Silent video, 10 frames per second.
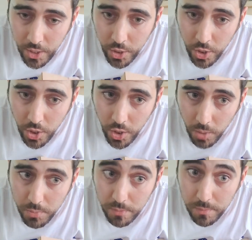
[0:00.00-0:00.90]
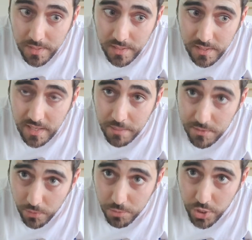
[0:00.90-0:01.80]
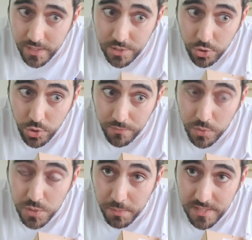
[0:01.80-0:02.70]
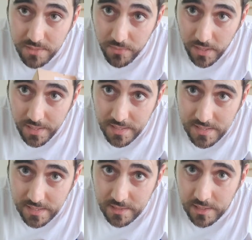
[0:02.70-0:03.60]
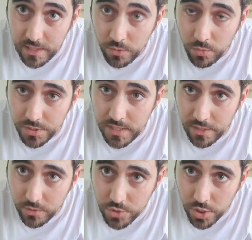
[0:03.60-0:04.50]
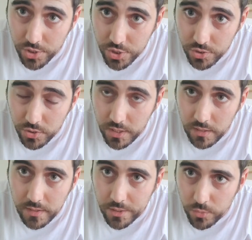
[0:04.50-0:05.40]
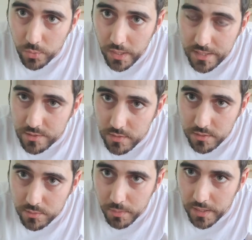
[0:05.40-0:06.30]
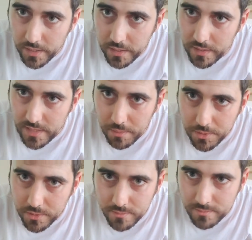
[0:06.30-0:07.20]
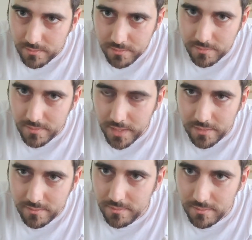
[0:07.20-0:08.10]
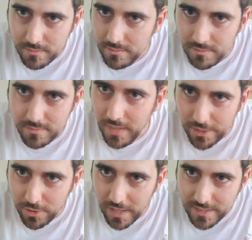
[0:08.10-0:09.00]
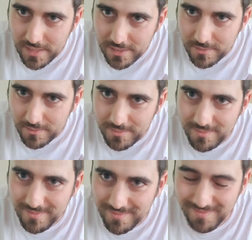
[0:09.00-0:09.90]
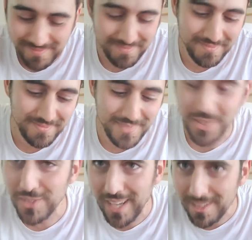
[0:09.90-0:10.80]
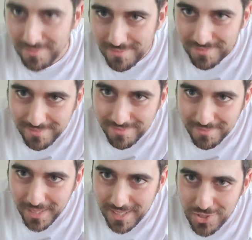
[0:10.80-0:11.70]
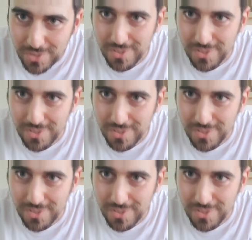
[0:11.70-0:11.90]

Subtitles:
probably it comes from China, so you have to specify exactly what kind of charger do you need. Otherwise, you need to buy an adapter, and I don't like that. So yeah, pay attention to